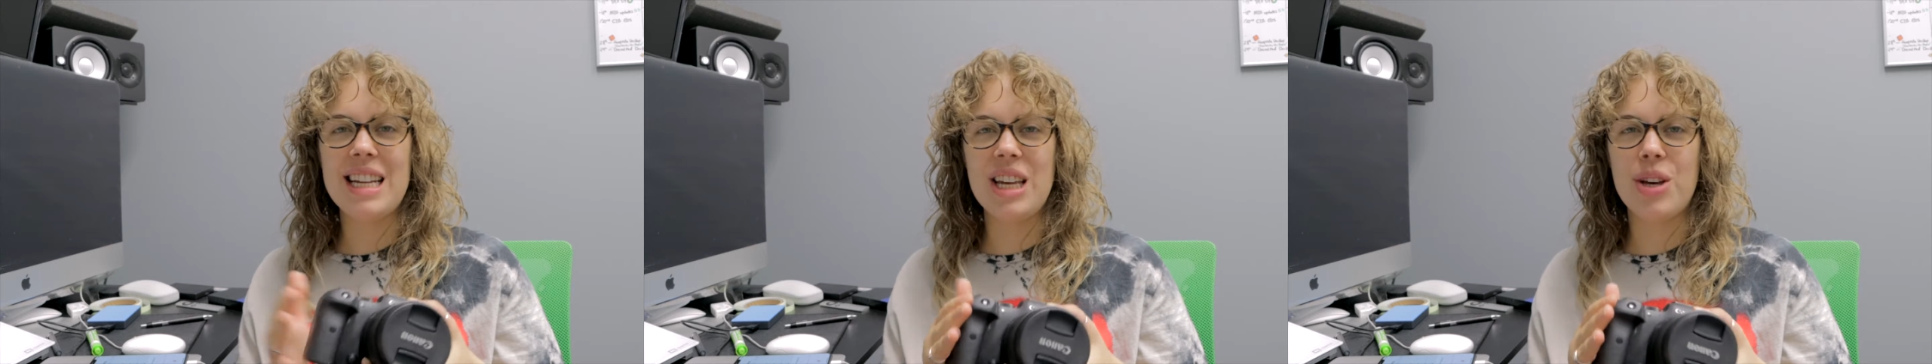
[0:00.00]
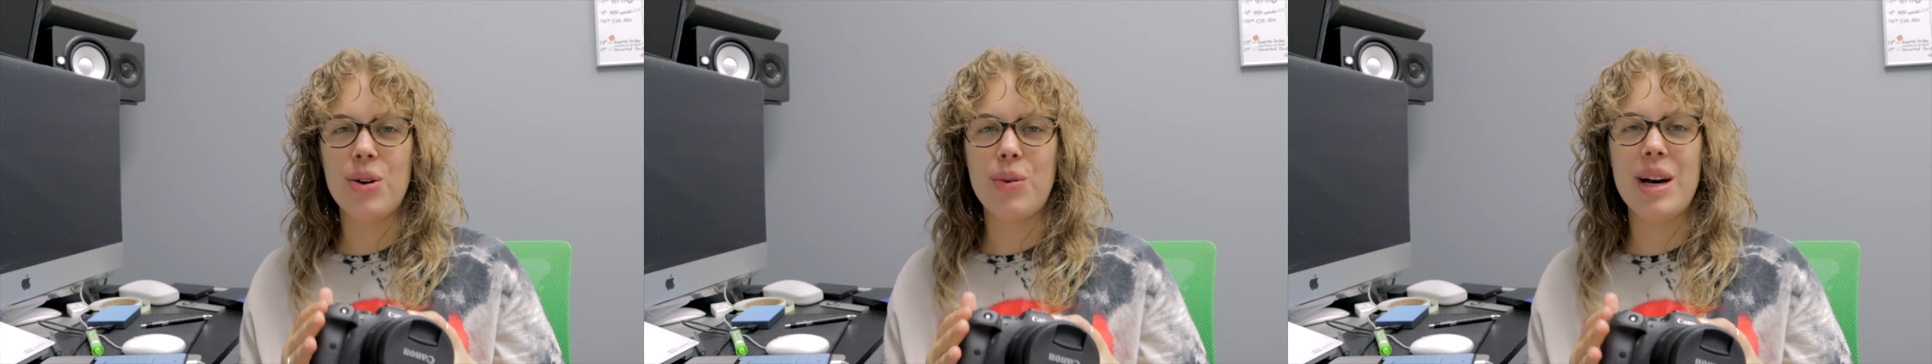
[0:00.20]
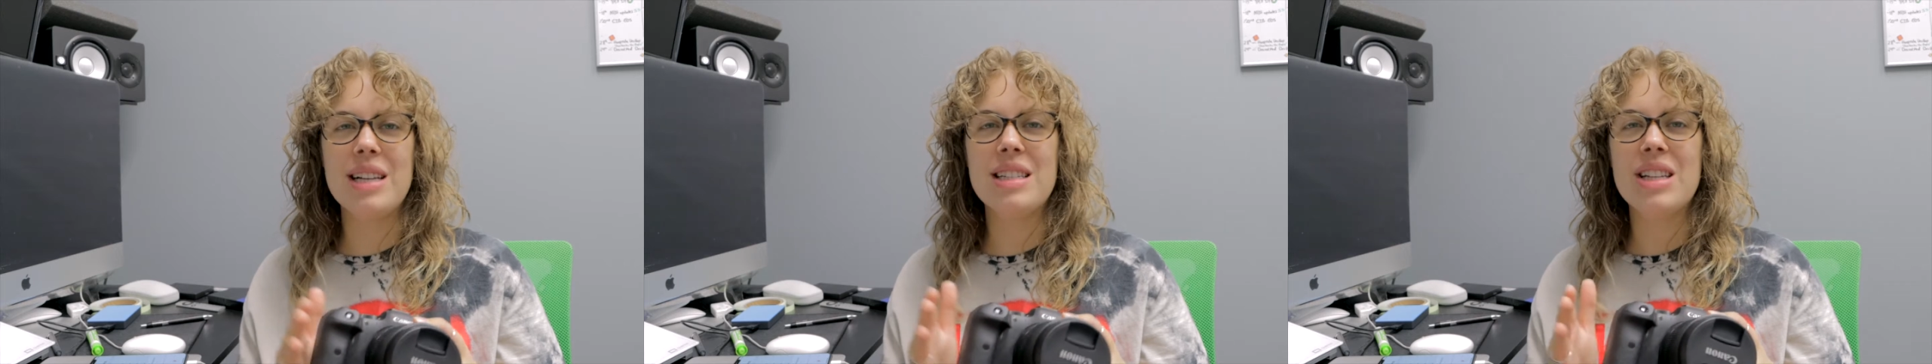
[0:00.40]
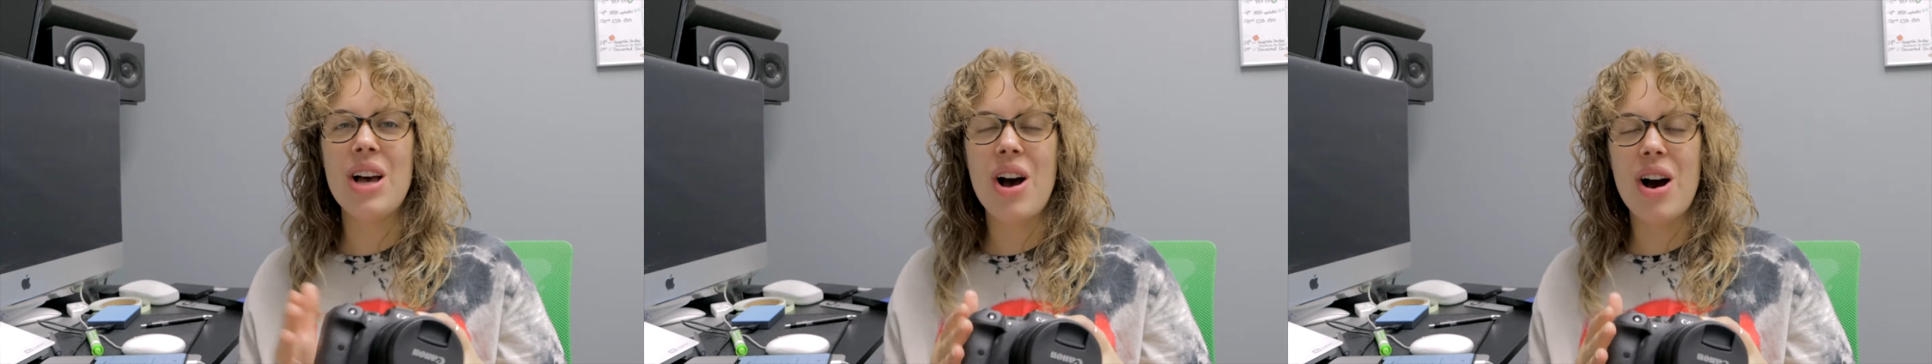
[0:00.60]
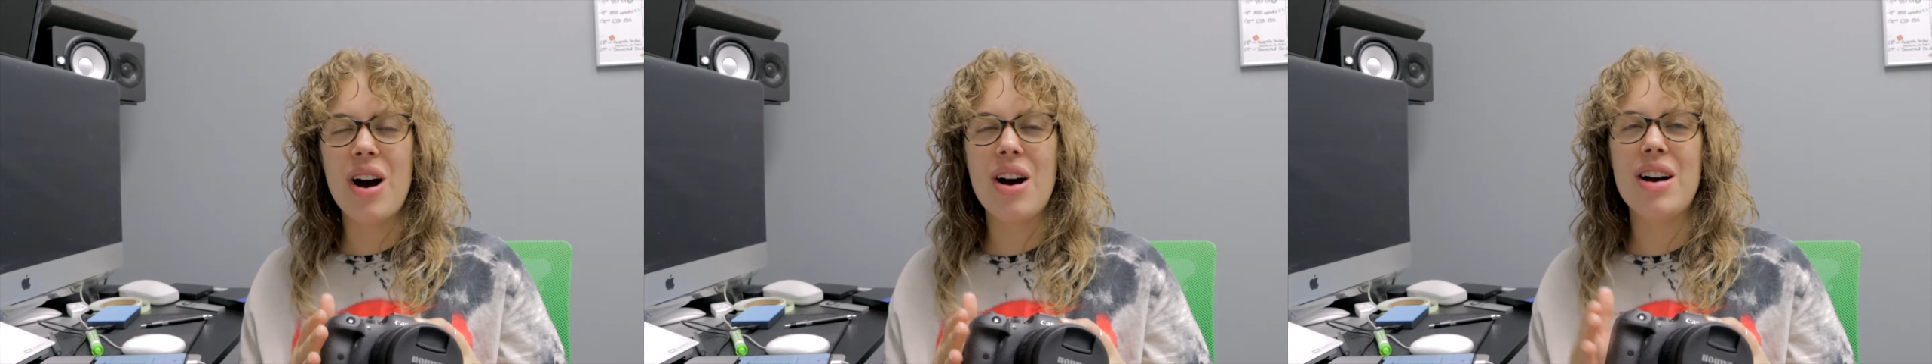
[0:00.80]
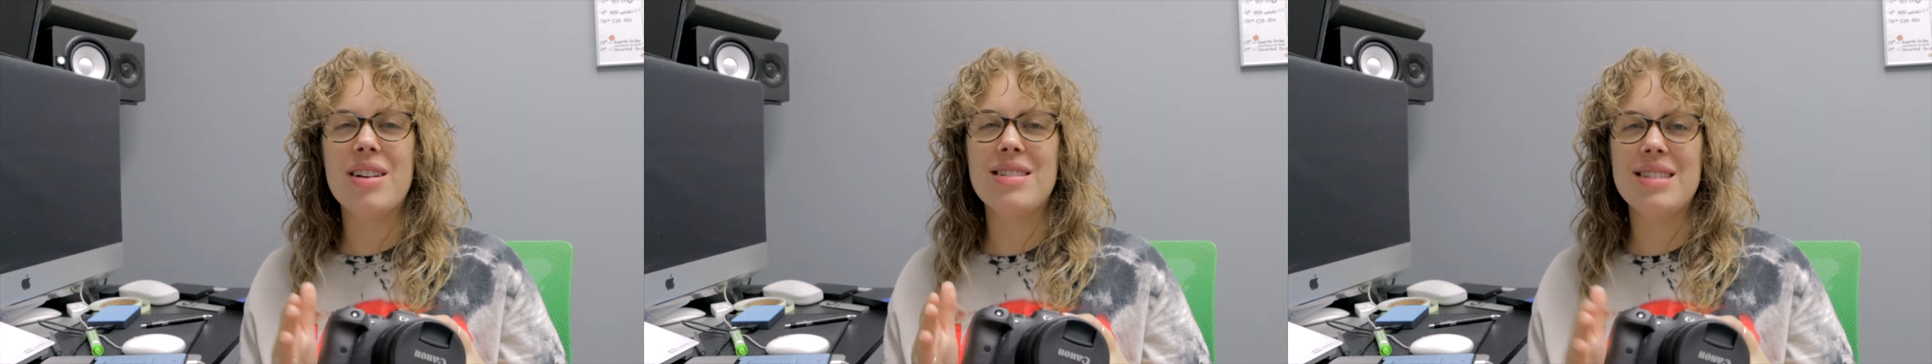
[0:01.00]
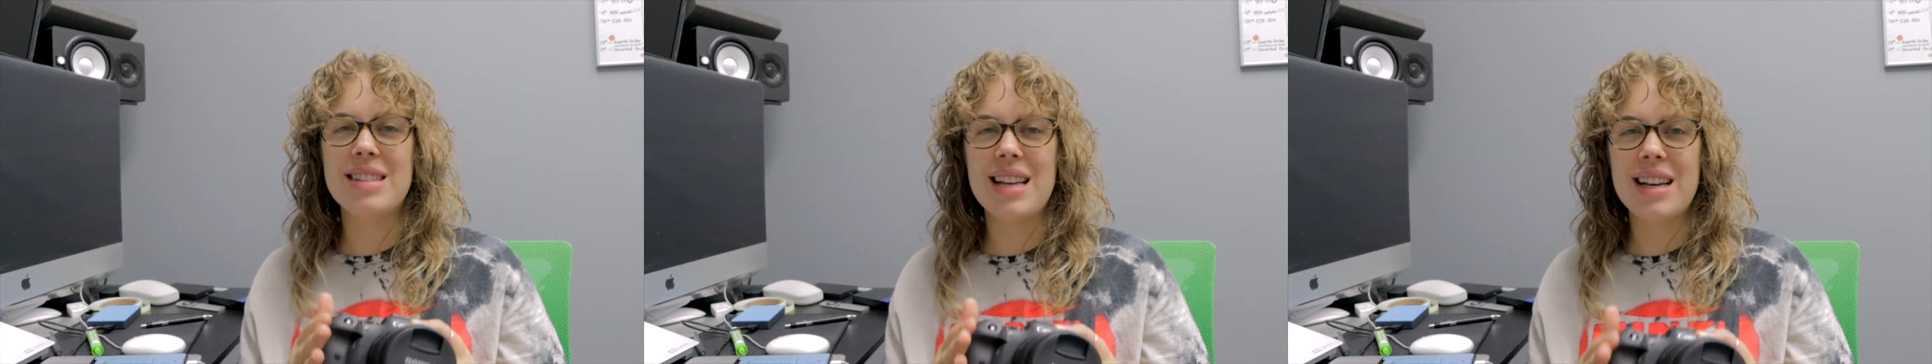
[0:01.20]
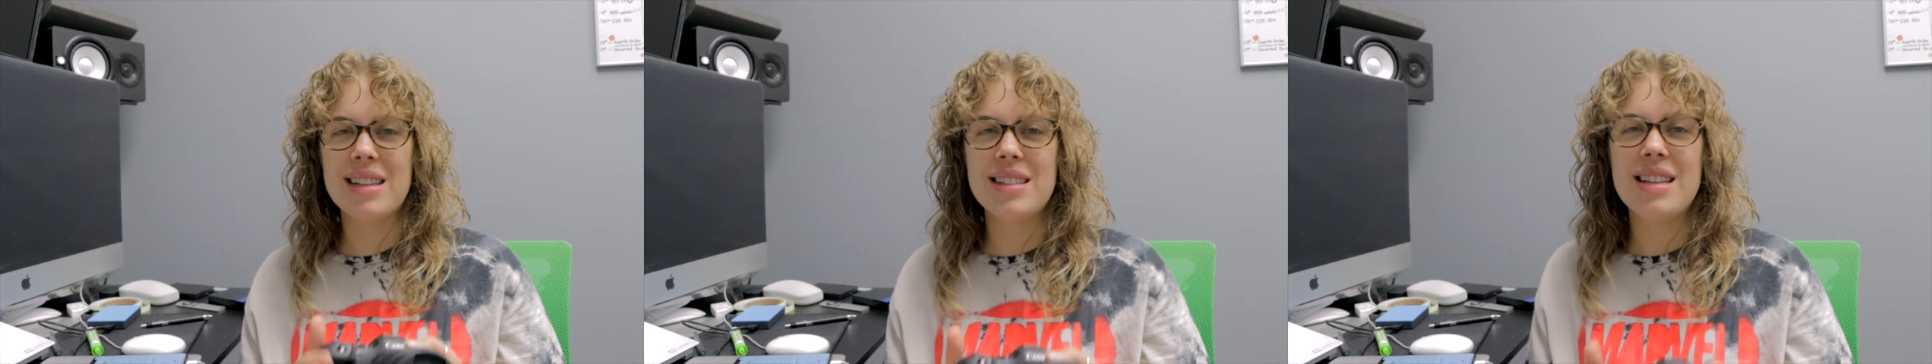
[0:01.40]
EOS
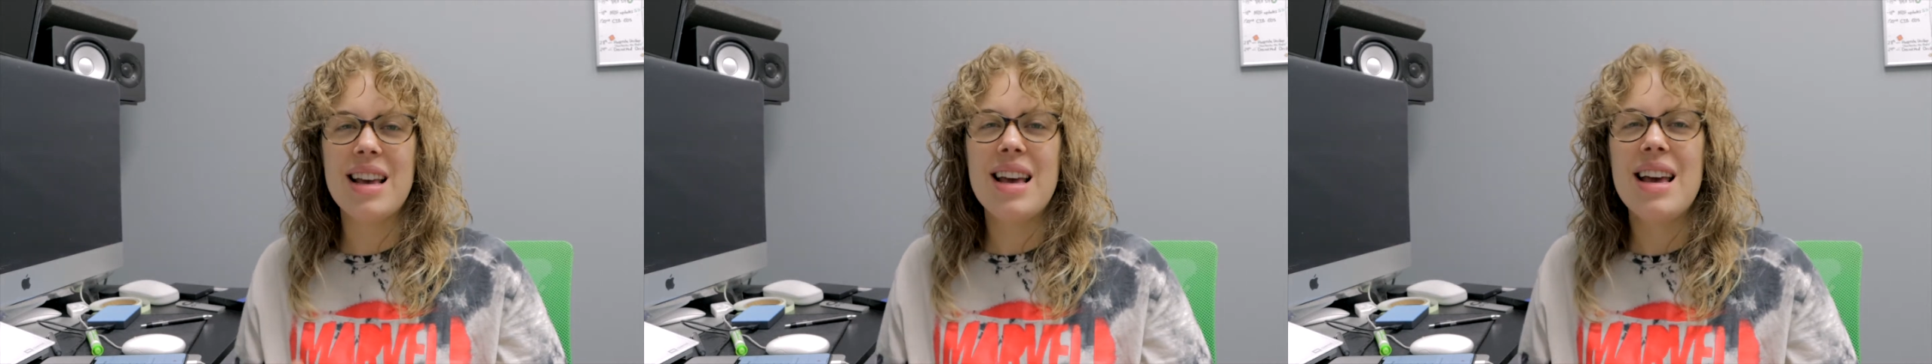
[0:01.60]
R6.